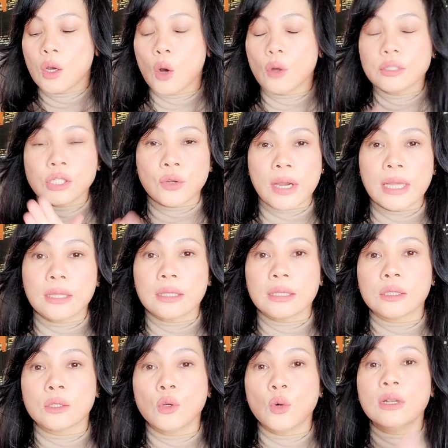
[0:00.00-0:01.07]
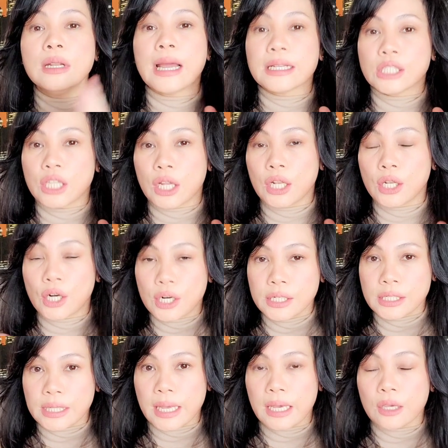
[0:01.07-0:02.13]
Go straight doon lang sa
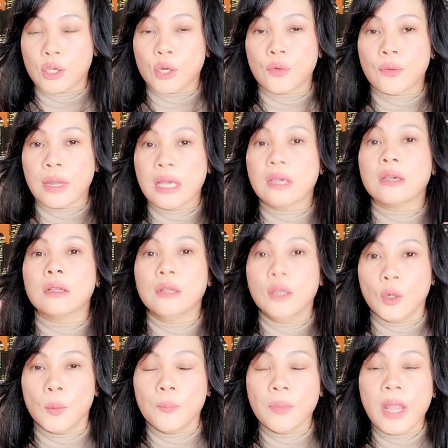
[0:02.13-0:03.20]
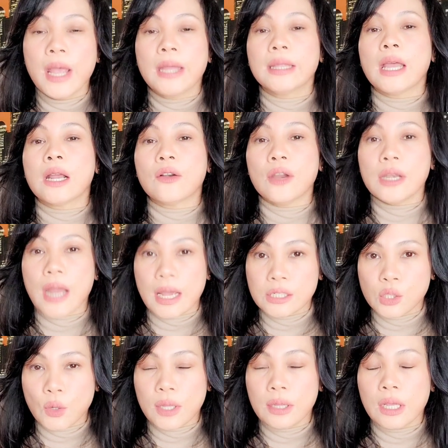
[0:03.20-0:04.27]
nursing curriculum na
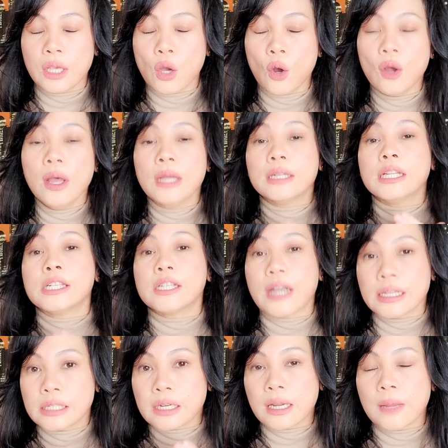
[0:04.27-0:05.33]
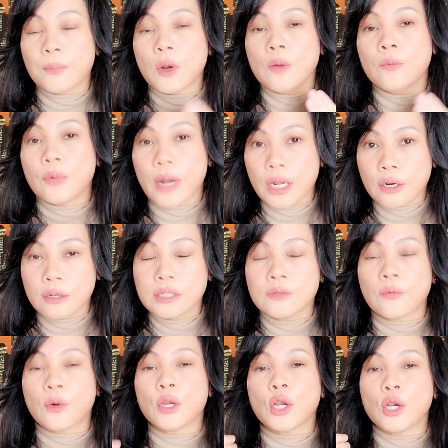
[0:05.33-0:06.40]
graduate ninyo. The transcript of records
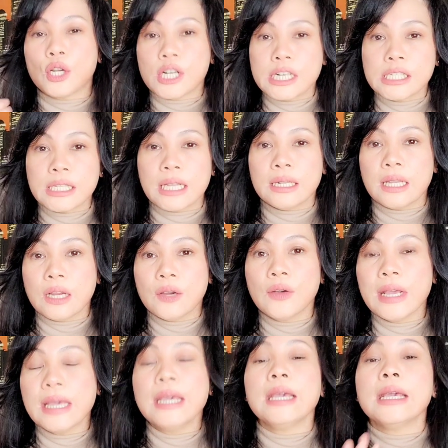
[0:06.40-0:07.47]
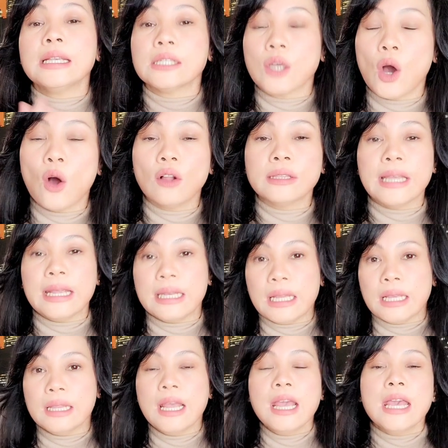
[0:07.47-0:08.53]
for your nursing degree is all they
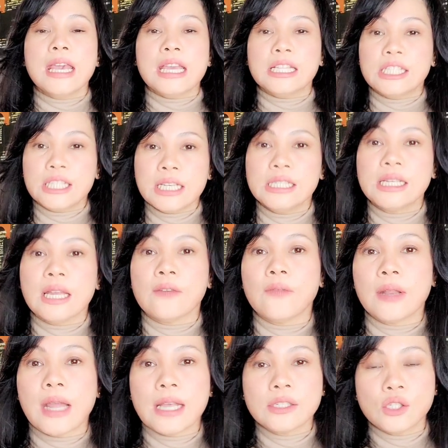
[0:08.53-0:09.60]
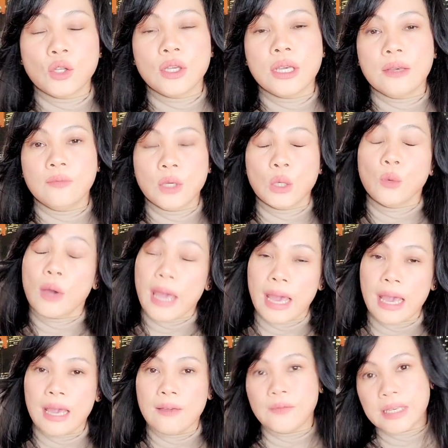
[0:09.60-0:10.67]
need in CGFNS to give you
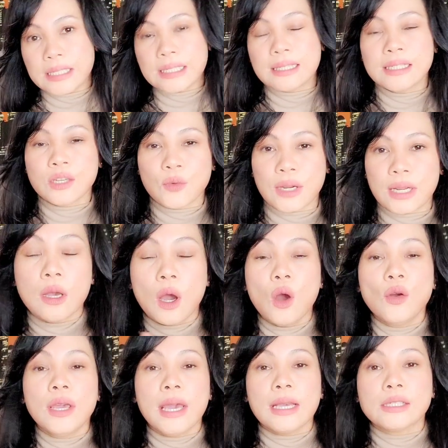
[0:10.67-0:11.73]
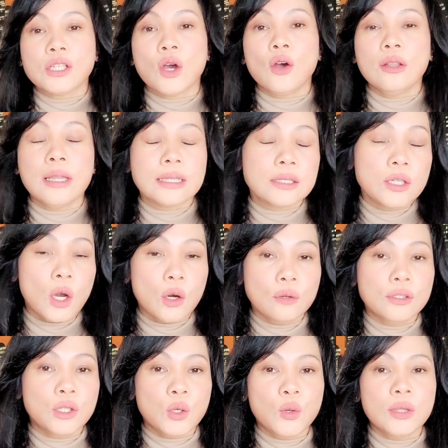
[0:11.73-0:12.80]
a Visa Screen. Okay, so let's
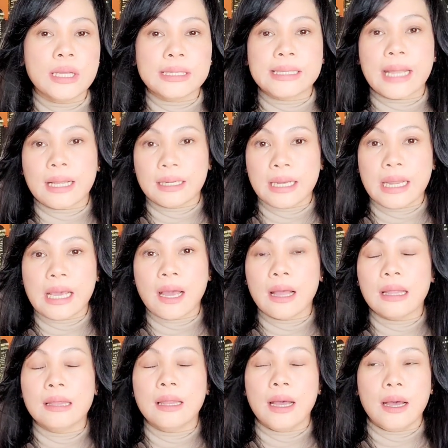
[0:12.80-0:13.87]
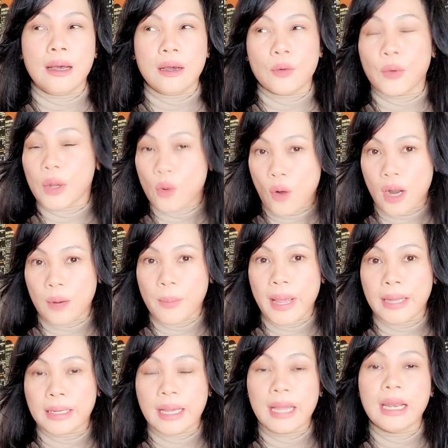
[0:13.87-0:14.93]
go to the technical
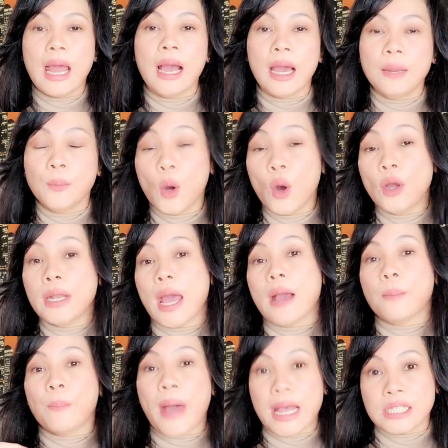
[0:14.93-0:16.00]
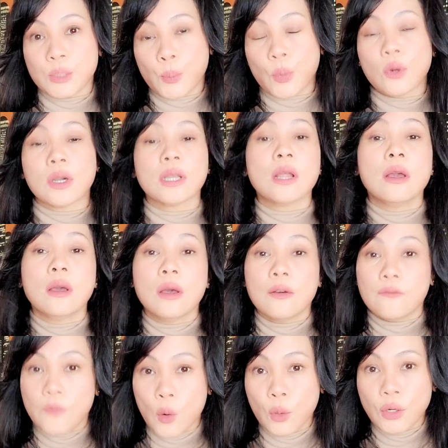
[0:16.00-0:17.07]
requirement. Kailangan mo ng passport
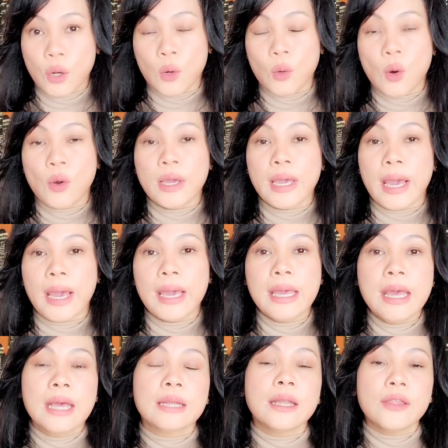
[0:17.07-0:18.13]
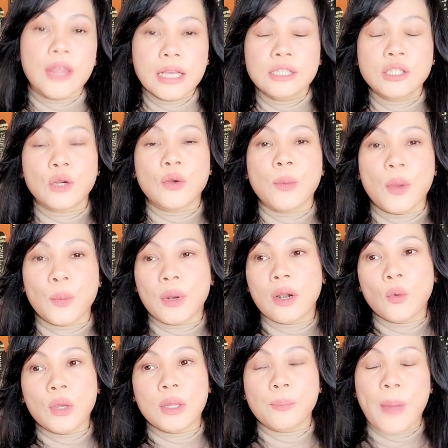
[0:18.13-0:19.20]
photo, okay? The thing to
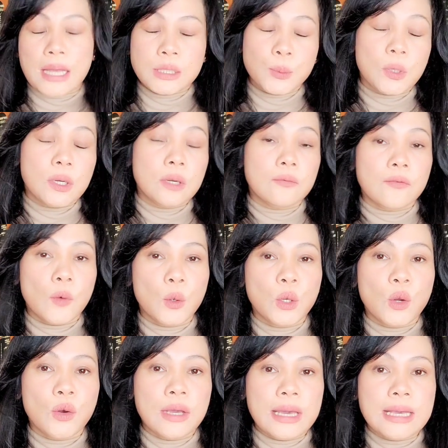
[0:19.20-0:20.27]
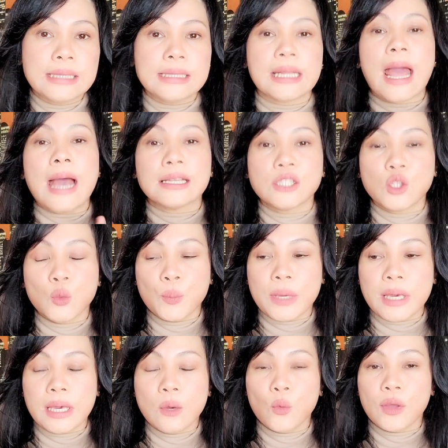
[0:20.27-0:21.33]
remember with passport photo is it has to
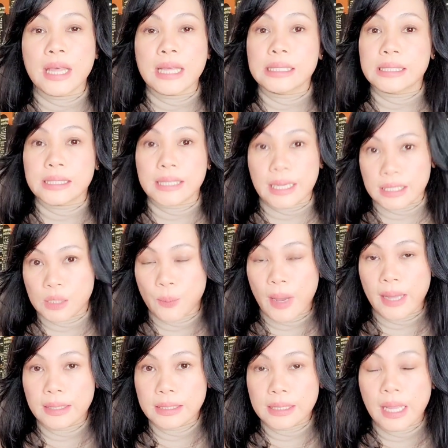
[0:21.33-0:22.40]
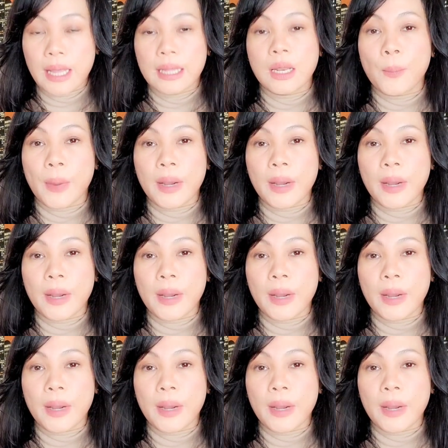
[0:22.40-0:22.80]
be within 6 months na